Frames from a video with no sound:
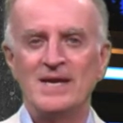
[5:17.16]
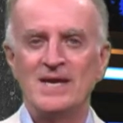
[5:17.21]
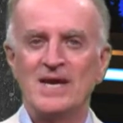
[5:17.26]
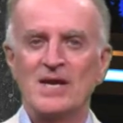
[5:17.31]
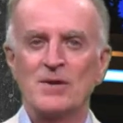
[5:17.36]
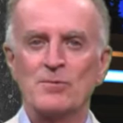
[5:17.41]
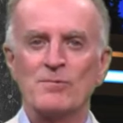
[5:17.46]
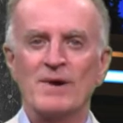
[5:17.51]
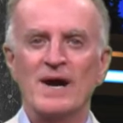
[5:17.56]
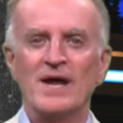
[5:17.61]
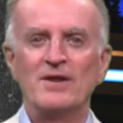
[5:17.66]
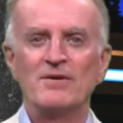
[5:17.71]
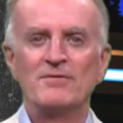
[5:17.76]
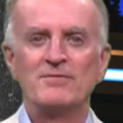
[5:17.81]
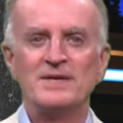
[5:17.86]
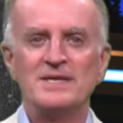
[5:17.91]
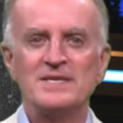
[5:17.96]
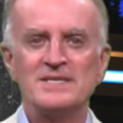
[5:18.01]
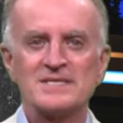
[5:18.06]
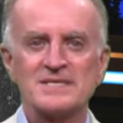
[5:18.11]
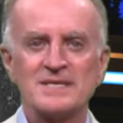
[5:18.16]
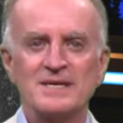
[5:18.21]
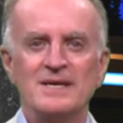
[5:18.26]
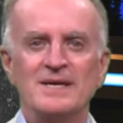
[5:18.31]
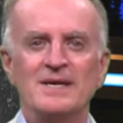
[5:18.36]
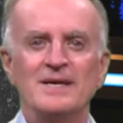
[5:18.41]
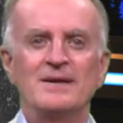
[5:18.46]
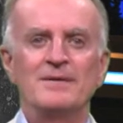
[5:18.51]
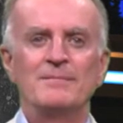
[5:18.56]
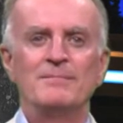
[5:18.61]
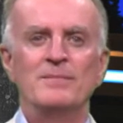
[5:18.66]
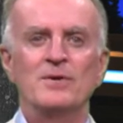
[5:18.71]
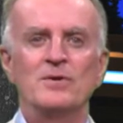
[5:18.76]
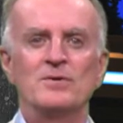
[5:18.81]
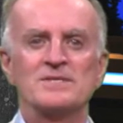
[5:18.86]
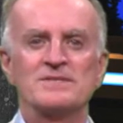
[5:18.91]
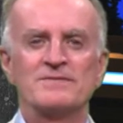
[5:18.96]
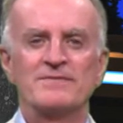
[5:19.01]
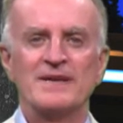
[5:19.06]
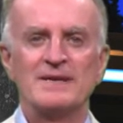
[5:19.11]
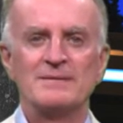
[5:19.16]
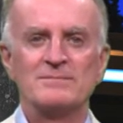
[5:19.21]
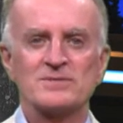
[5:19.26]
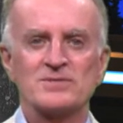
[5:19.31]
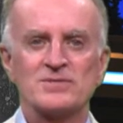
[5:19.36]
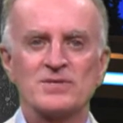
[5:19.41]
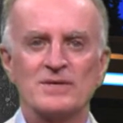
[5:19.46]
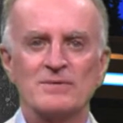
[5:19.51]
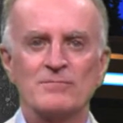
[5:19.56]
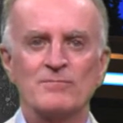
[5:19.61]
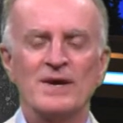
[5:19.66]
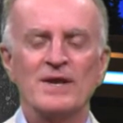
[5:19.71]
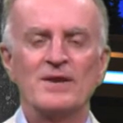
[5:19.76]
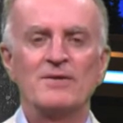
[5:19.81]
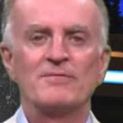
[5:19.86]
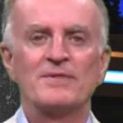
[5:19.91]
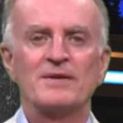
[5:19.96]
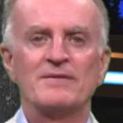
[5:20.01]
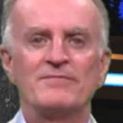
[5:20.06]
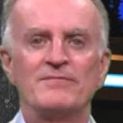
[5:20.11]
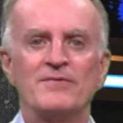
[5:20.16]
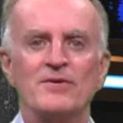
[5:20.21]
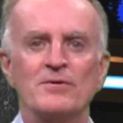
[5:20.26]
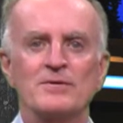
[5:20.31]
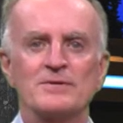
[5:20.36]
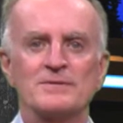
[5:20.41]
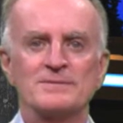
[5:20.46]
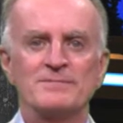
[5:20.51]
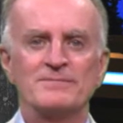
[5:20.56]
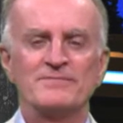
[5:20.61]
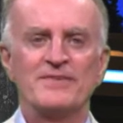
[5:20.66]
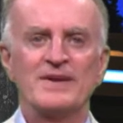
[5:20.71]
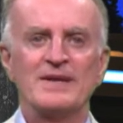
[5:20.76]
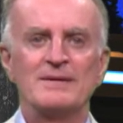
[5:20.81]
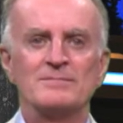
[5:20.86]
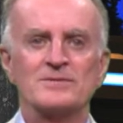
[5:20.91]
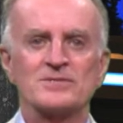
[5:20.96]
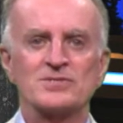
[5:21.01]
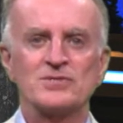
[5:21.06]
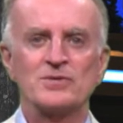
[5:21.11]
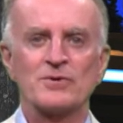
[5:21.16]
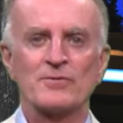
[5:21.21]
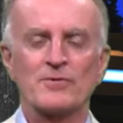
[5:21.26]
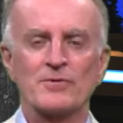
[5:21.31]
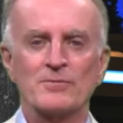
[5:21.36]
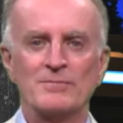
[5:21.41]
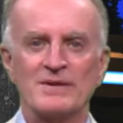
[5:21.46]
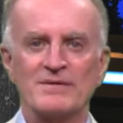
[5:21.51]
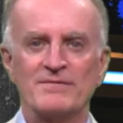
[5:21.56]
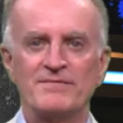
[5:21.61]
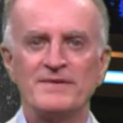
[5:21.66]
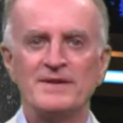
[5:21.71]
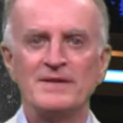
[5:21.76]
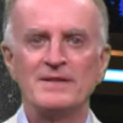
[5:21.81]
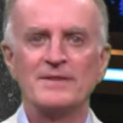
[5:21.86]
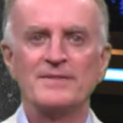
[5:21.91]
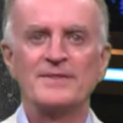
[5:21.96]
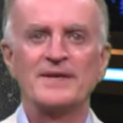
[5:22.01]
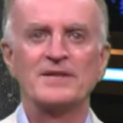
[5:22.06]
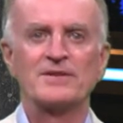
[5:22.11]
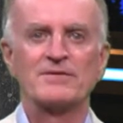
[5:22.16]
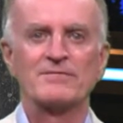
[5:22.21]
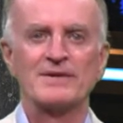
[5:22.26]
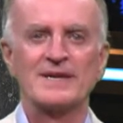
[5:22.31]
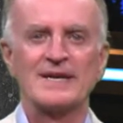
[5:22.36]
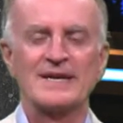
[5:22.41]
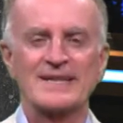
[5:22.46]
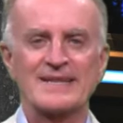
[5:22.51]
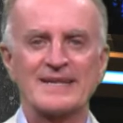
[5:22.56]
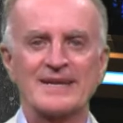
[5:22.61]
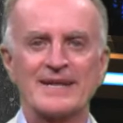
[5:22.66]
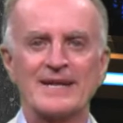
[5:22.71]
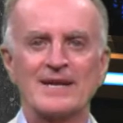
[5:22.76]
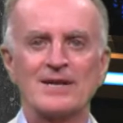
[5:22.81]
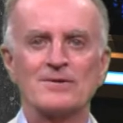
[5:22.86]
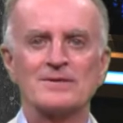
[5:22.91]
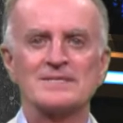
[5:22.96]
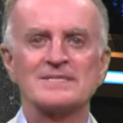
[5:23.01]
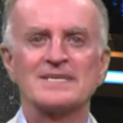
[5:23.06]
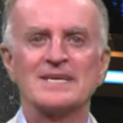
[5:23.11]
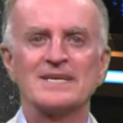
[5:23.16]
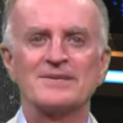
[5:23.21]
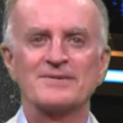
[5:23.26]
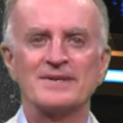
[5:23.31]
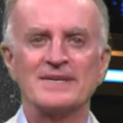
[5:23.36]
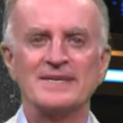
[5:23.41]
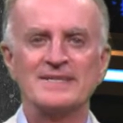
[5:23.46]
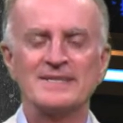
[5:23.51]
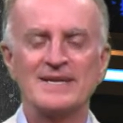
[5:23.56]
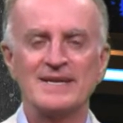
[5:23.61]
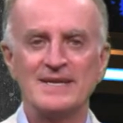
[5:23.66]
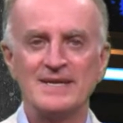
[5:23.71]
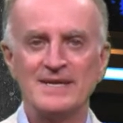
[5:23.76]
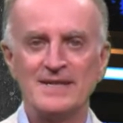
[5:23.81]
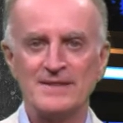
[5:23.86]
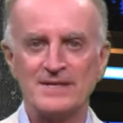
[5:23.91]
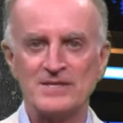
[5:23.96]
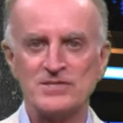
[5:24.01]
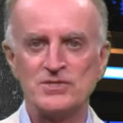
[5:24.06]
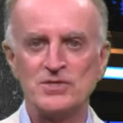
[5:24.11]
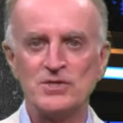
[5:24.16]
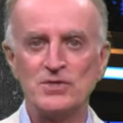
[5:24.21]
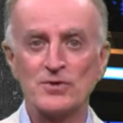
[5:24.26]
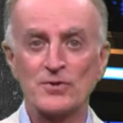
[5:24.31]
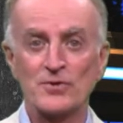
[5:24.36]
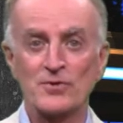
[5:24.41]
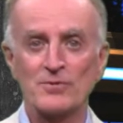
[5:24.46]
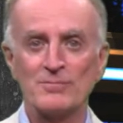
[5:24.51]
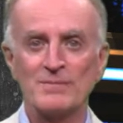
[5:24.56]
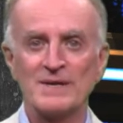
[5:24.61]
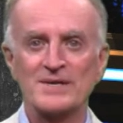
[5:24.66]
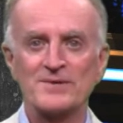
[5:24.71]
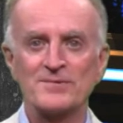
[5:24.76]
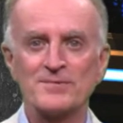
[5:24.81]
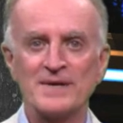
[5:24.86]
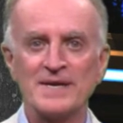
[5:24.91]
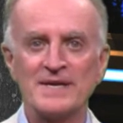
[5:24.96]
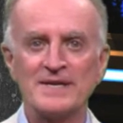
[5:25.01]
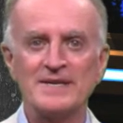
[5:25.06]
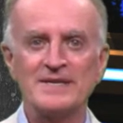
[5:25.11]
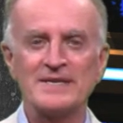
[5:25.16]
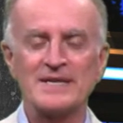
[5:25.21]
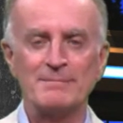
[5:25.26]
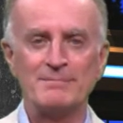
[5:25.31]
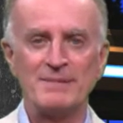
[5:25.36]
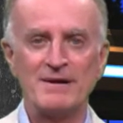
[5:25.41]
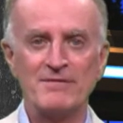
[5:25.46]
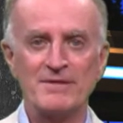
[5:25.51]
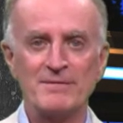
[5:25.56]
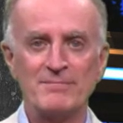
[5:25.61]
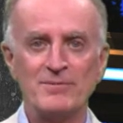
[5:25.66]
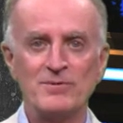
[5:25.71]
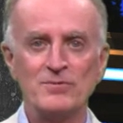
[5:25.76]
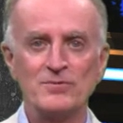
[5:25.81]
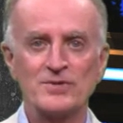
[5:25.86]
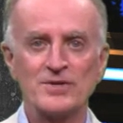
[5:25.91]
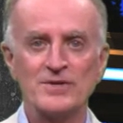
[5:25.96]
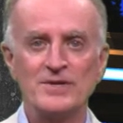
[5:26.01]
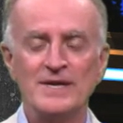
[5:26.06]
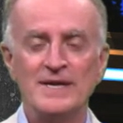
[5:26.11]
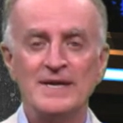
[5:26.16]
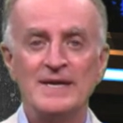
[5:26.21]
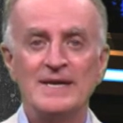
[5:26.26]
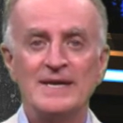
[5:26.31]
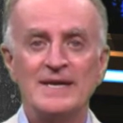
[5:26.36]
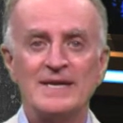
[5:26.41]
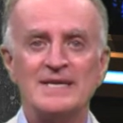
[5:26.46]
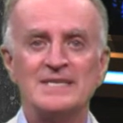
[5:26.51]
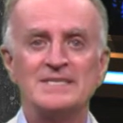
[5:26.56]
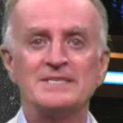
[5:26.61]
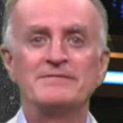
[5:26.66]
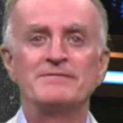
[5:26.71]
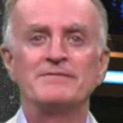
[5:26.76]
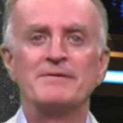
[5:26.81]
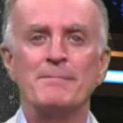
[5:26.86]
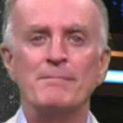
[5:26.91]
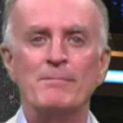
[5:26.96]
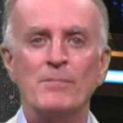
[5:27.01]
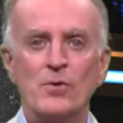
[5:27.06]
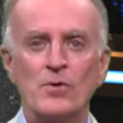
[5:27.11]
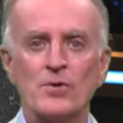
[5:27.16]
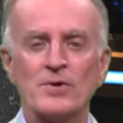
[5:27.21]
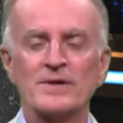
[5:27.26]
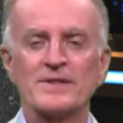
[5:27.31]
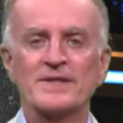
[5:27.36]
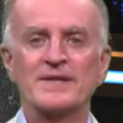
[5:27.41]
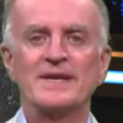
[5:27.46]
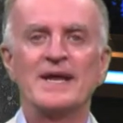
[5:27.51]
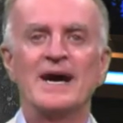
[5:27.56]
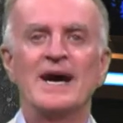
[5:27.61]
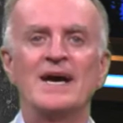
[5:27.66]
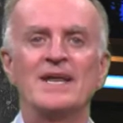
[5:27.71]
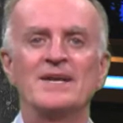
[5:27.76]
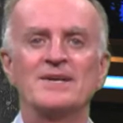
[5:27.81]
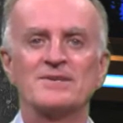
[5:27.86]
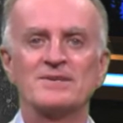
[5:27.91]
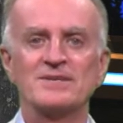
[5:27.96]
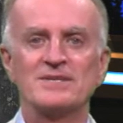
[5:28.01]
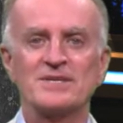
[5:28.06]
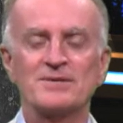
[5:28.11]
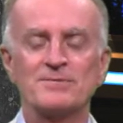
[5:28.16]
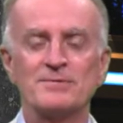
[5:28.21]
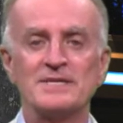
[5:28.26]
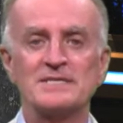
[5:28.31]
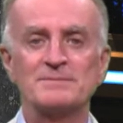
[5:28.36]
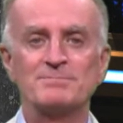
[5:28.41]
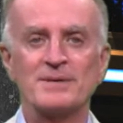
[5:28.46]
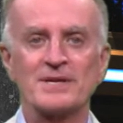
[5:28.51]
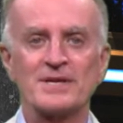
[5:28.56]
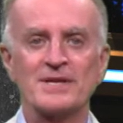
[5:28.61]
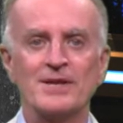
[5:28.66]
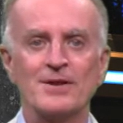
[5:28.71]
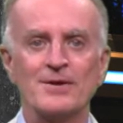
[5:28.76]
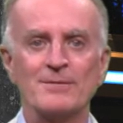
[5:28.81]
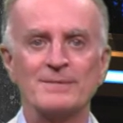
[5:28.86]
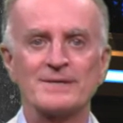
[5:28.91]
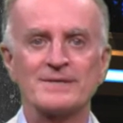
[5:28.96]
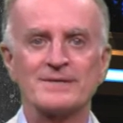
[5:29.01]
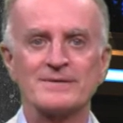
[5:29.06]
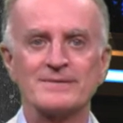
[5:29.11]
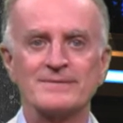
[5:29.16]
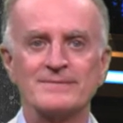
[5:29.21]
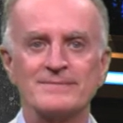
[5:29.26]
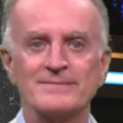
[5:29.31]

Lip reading: And one of the most famous geothermal fields, that of Larderello in central Italy, the geothermal gradient above the Pluton is even more than 100 degrees per kilometer.